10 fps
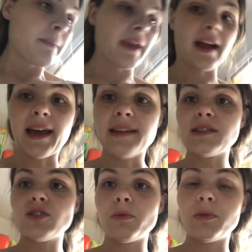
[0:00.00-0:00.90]
yeah, guys,
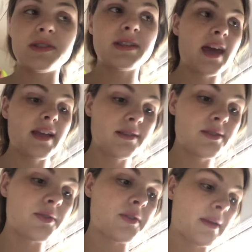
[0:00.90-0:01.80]
it's almost 10,
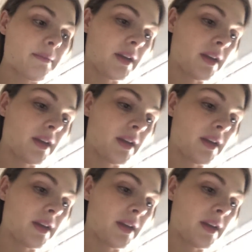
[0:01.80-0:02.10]
so then I'm